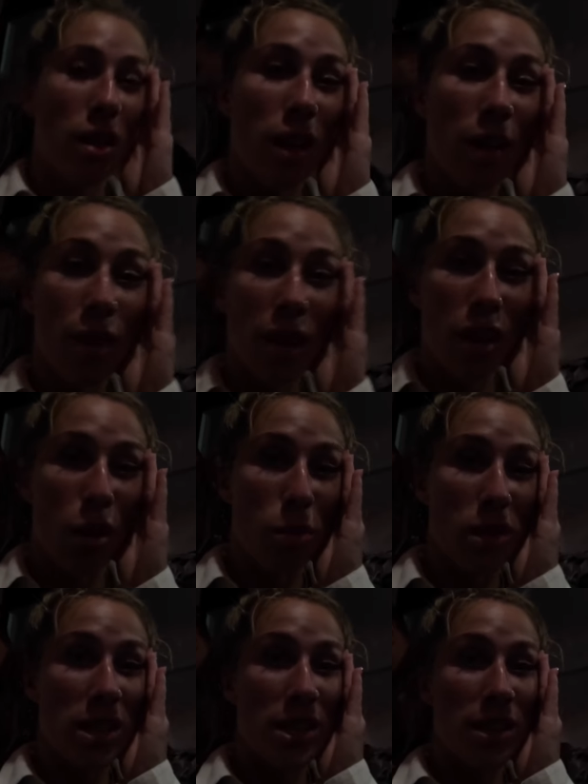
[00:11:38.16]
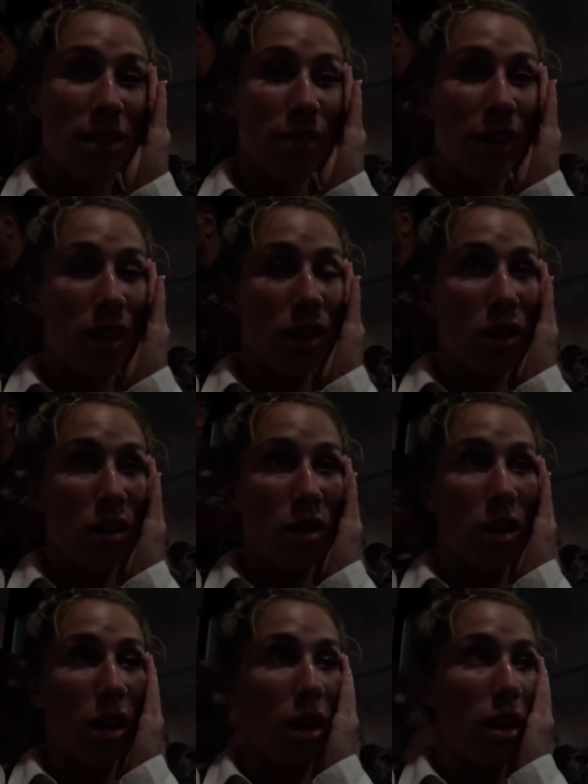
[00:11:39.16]
I really hope this isn't a very long
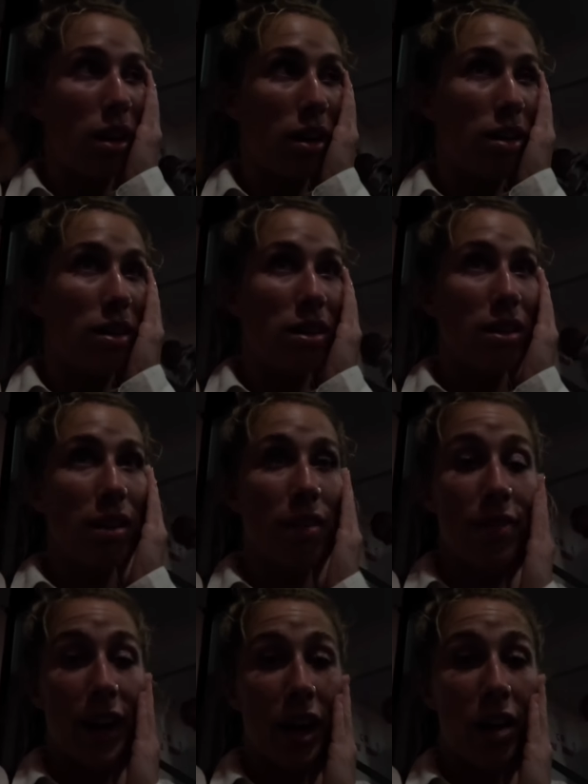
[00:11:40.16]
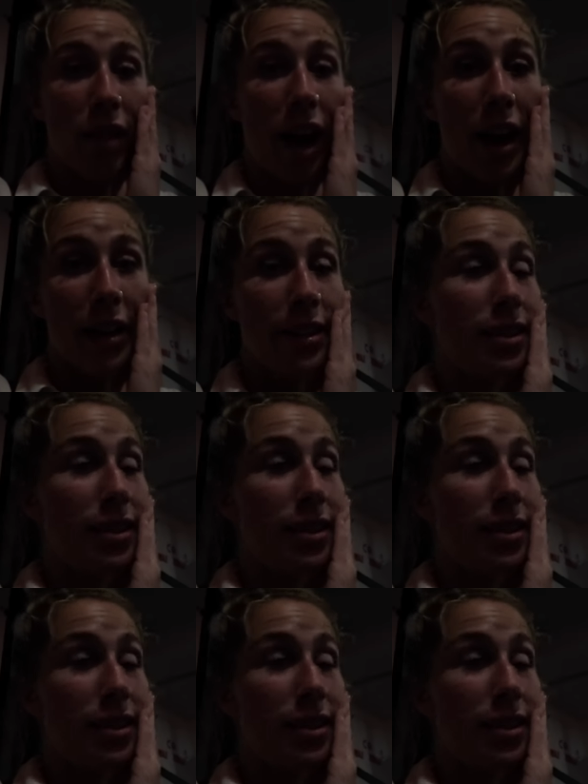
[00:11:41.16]
uh, ferry ride.